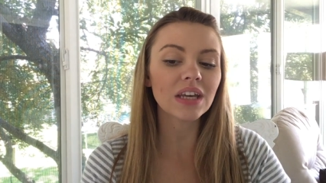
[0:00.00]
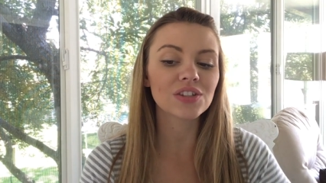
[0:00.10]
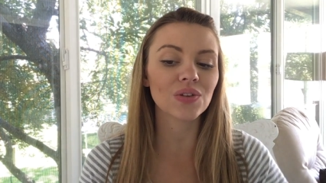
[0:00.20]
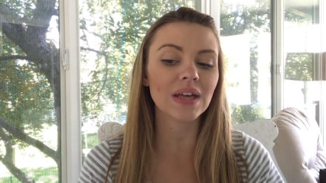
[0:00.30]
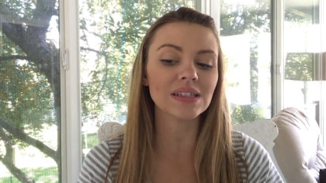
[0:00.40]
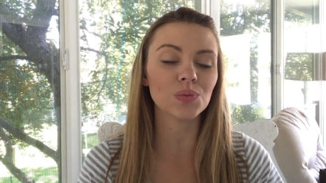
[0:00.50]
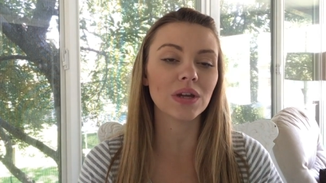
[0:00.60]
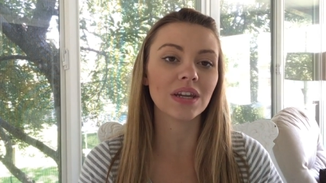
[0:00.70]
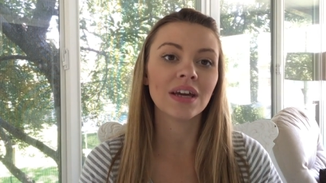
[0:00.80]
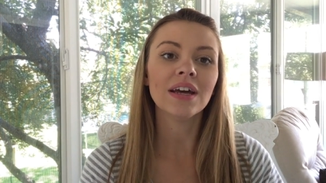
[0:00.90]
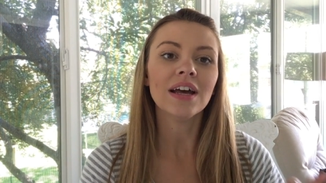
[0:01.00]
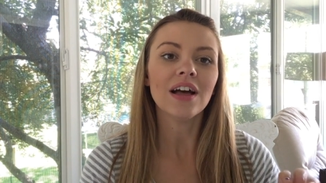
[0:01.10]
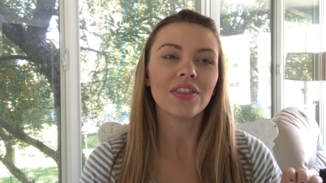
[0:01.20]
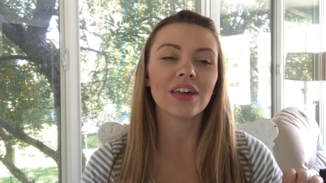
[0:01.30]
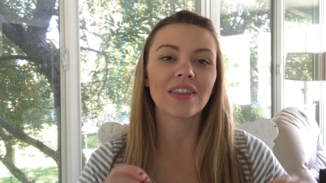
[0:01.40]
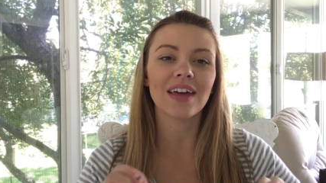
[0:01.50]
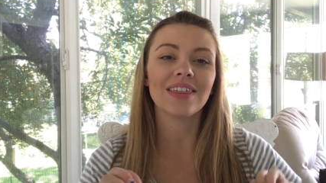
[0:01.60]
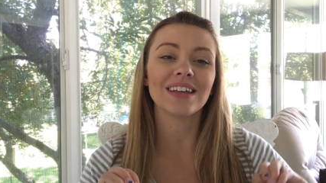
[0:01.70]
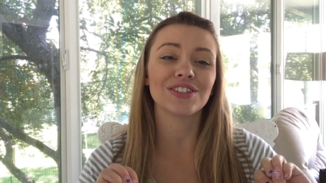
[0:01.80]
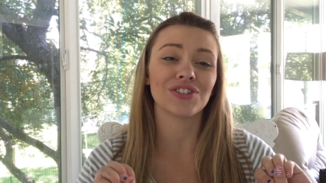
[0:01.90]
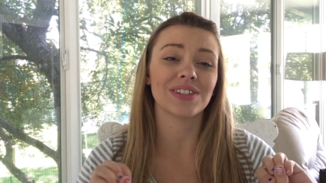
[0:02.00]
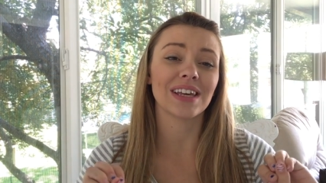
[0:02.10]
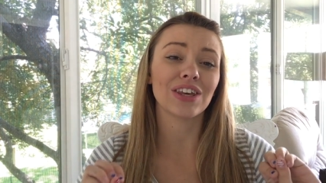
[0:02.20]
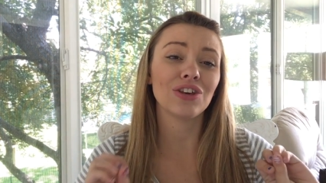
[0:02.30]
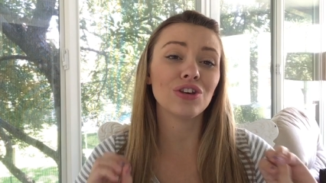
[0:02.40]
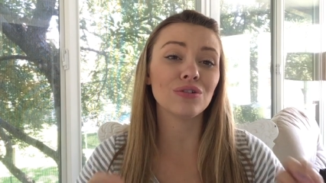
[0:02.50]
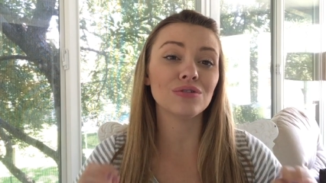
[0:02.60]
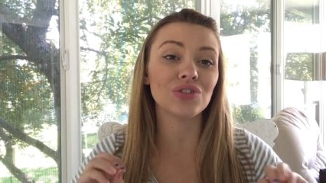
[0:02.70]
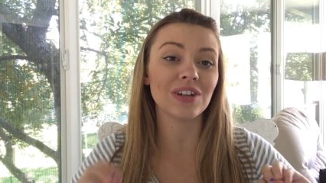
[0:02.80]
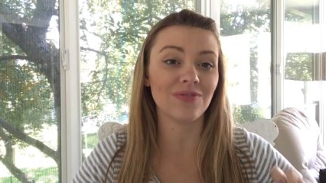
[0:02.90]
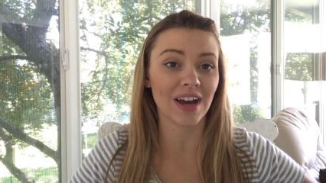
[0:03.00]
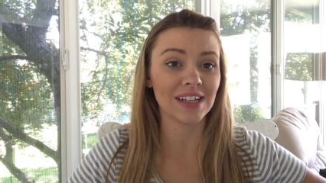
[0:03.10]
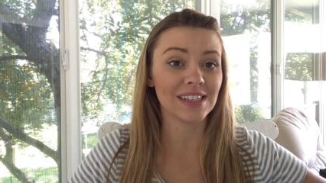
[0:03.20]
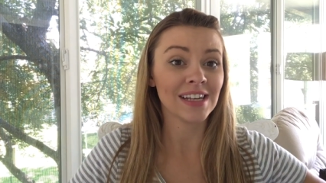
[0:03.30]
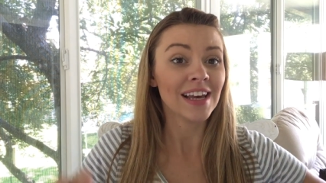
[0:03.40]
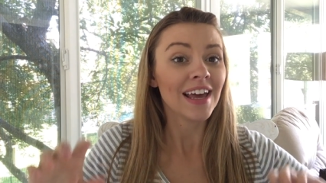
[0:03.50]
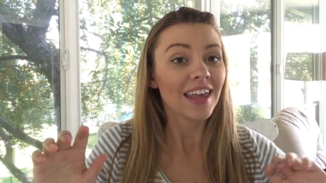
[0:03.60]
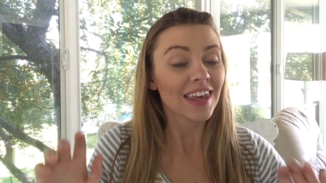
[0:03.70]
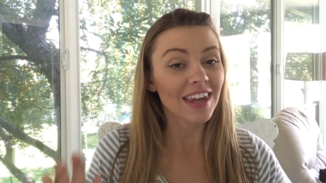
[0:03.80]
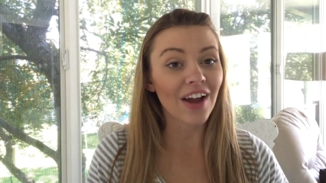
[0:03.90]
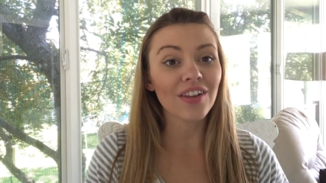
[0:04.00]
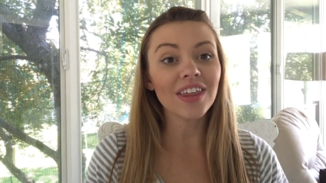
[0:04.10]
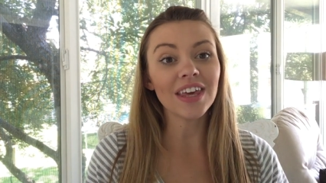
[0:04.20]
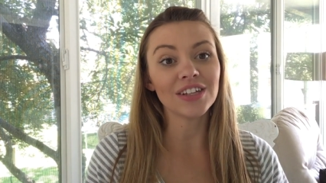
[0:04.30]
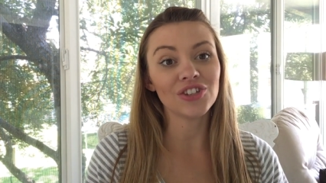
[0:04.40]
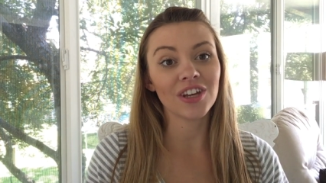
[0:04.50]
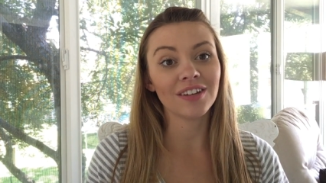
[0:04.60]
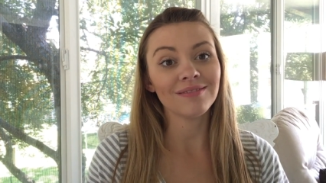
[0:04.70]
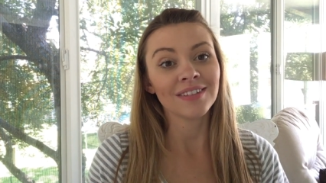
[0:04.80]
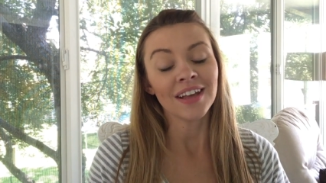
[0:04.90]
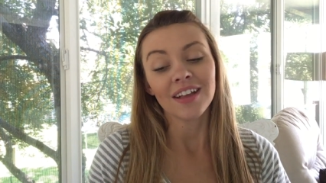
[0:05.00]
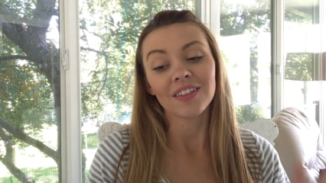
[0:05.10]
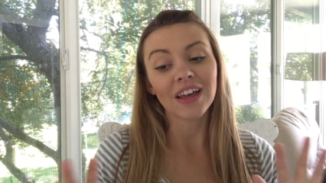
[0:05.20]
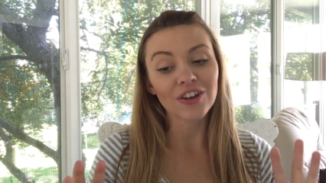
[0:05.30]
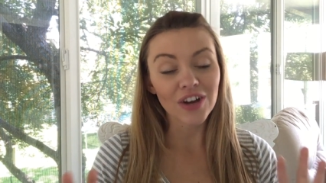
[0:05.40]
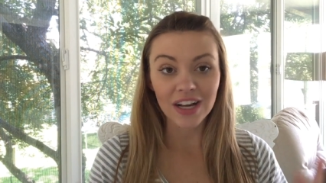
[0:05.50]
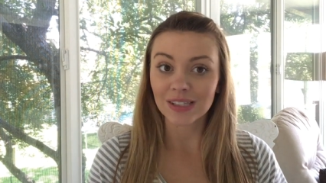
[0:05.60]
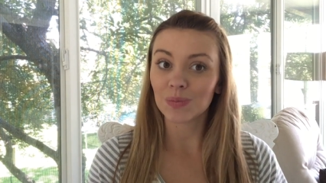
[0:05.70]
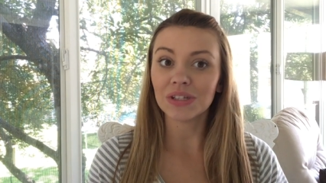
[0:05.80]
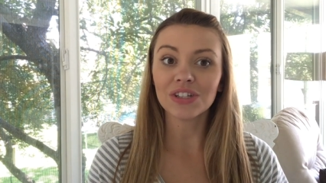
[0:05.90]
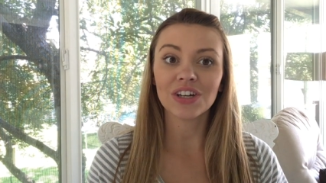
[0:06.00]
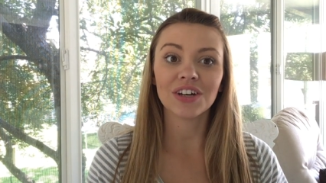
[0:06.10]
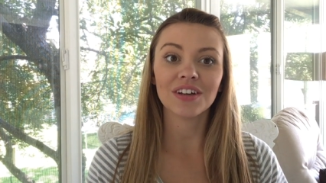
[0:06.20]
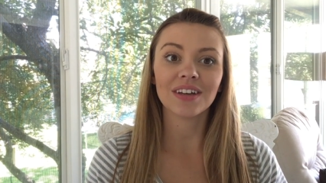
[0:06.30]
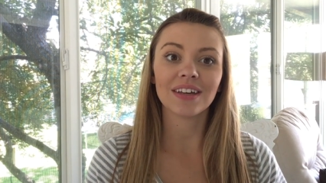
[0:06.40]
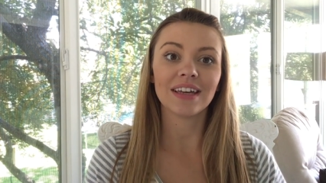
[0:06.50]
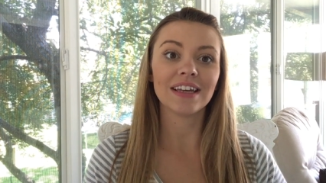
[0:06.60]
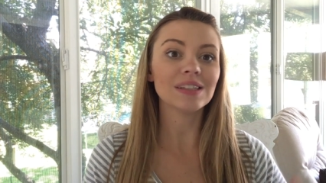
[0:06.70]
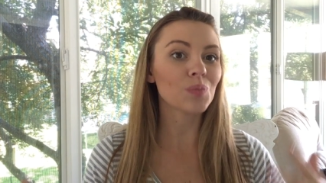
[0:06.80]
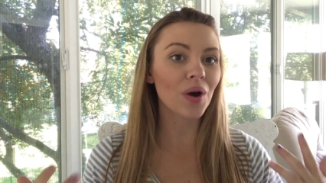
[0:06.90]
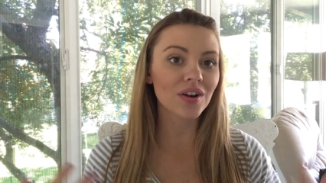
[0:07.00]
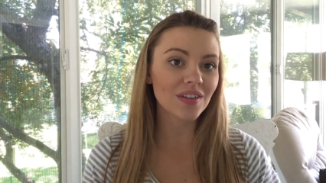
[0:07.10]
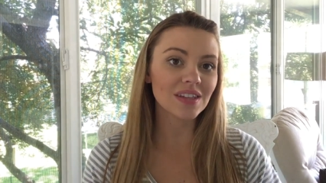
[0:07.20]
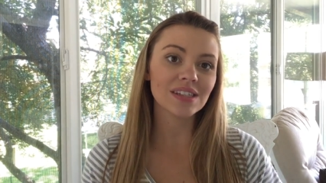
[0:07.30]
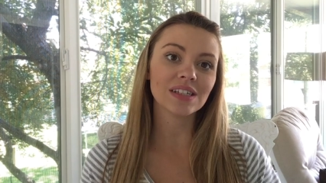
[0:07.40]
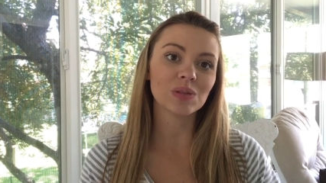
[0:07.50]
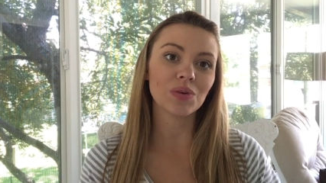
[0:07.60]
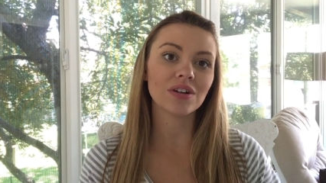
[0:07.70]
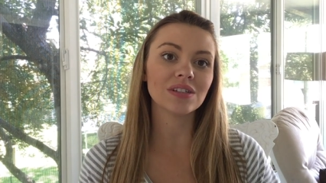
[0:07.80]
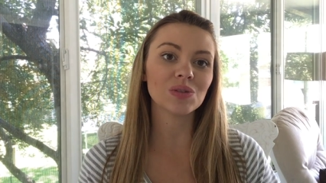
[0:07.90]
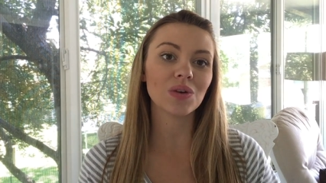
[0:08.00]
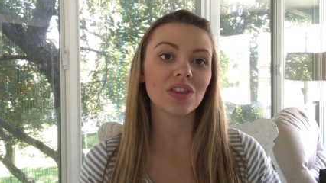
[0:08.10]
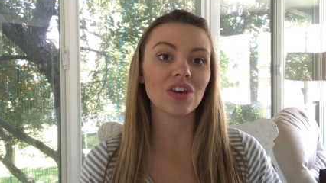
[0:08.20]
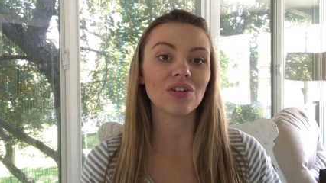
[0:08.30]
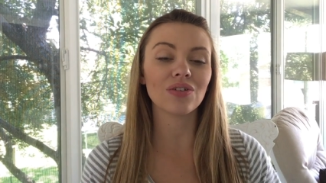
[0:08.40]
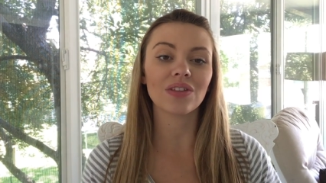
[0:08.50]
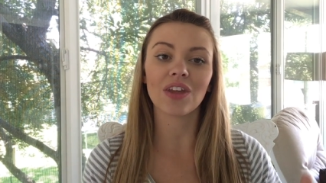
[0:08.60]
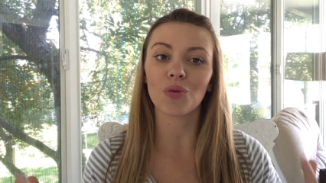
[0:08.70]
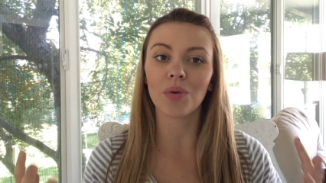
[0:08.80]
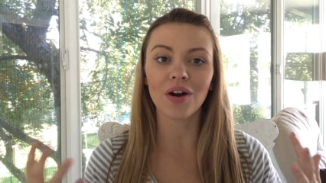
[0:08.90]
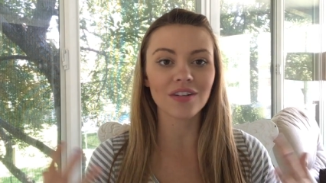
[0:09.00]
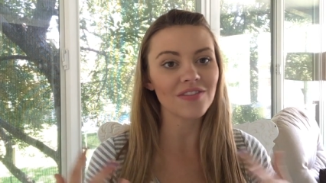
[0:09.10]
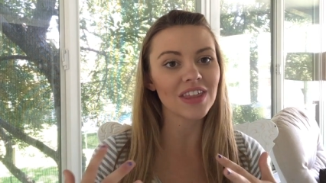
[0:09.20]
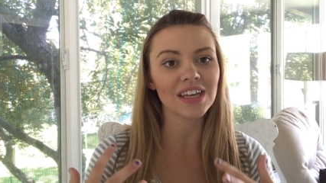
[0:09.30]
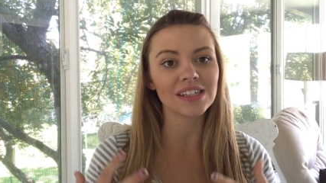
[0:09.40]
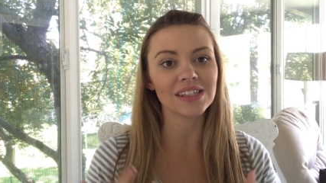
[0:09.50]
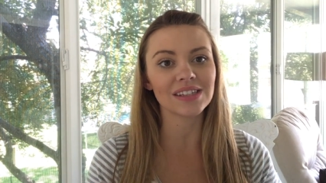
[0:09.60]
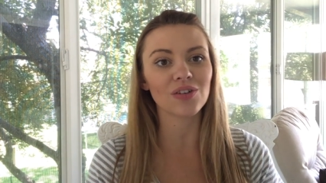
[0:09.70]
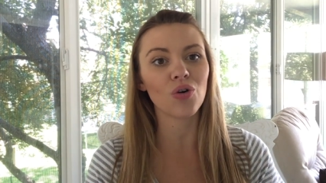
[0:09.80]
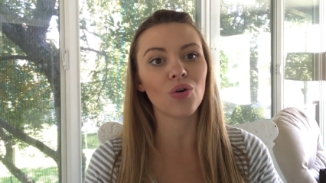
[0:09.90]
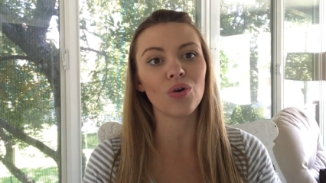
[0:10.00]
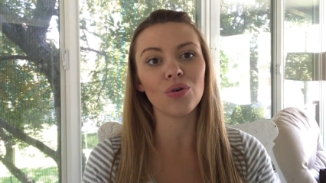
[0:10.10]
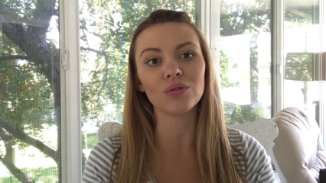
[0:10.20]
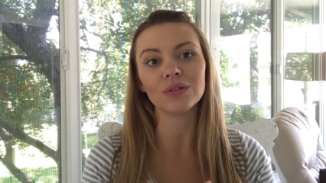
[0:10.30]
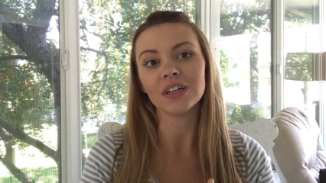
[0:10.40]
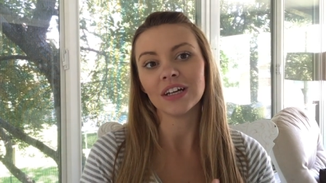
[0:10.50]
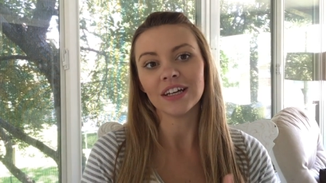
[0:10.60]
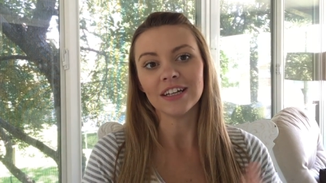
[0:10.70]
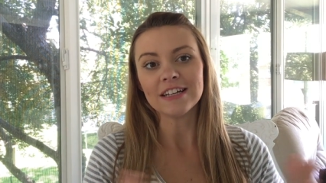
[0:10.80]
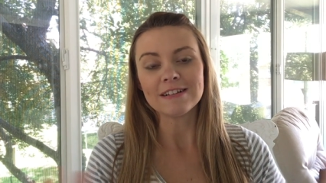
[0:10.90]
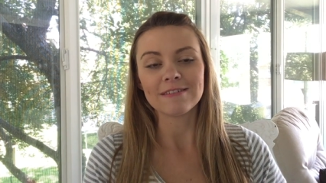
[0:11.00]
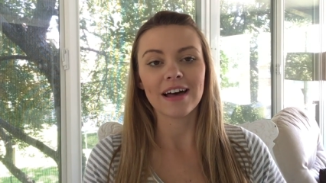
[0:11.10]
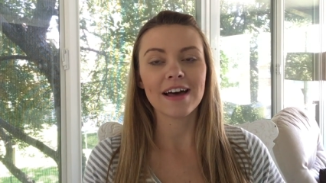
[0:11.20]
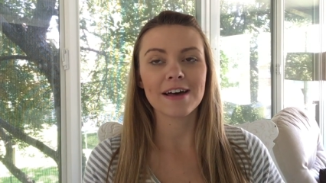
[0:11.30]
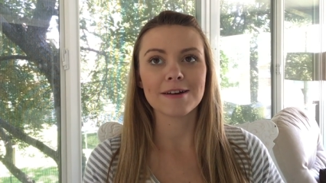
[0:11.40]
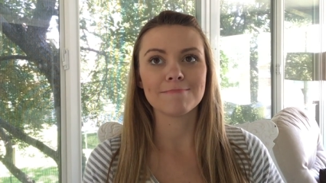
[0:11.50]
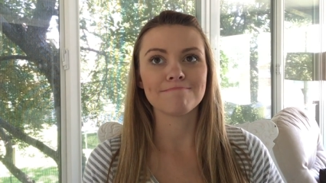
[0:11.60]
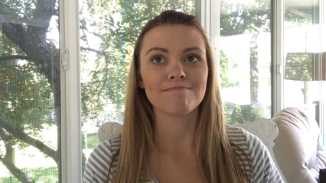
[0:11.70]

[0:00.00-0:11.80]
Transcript: so that's one thing that I think is just like huge advice. Get out of the kitchen, let your husband cook. He's part of this experience with you. They're part of this whole um,